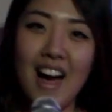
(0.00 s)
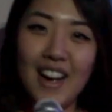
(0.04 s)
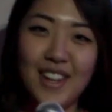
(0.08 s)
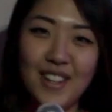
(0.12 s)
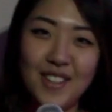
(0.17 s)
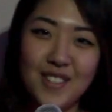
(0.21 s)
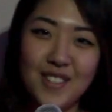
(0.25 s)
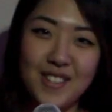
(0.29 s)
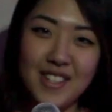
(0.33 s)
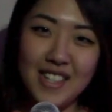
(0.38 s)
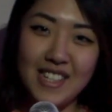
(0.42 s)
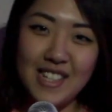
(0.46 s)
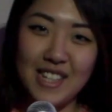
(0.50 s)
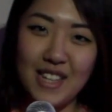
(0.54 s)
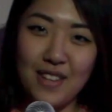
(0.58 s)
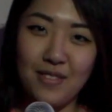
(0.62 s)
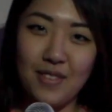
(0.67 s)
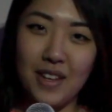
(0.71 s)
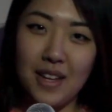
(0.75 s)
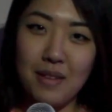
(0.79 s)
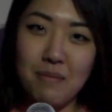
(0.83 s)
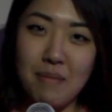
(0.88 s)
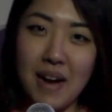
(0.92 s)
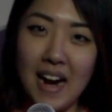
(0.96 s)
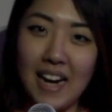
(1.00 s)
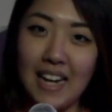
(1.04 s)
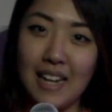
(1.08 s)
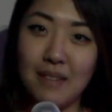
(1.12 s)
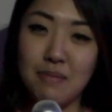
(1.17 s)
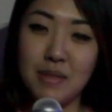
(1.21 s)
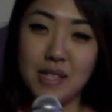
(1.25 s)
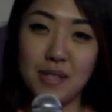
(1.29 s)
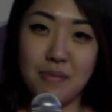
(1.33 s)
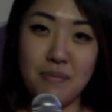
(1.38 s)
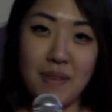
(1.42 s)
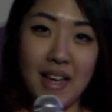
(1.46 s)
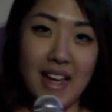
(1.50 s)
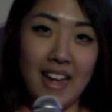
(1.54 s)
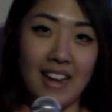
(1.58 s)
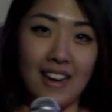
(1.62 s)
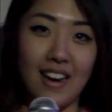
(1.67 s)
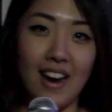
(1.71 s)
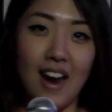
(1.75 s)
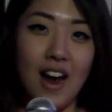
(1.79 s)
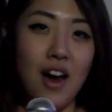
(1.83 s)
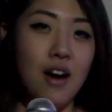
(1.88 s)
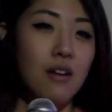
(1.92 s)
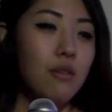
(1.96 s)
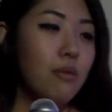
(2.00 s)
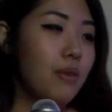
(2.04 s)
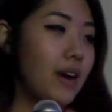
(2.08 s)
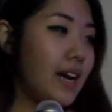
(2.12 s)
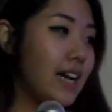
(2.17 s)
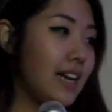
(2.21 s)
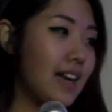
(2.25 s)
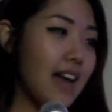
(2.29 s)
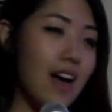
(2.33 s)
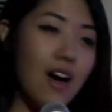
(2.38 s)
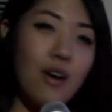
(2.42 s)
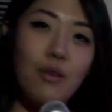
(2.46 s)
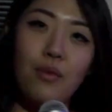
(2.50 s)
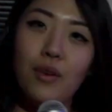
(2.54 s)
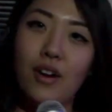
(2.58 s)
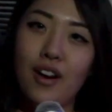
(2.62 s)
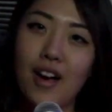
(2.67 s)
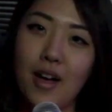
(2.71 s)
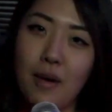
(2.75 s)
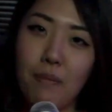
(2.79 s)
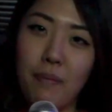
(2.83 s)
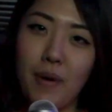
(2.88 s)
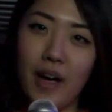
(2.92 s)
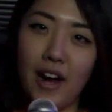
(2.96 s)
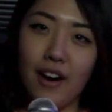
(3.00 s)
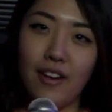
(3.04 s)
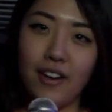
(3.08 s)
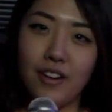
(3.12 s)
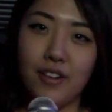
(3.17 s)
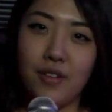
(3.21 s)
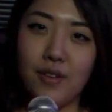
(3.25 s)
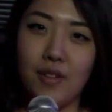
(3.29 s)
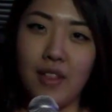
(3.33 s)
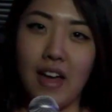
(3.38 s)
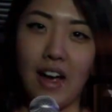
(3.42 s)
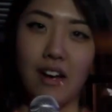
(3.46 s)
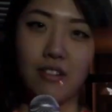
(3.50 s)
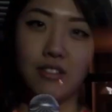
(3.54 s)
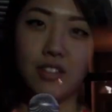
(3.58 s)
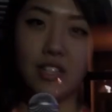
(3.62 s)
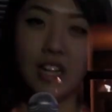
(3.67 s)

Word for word: UTTV, my name is Min. Right now we're at Peridot Lounge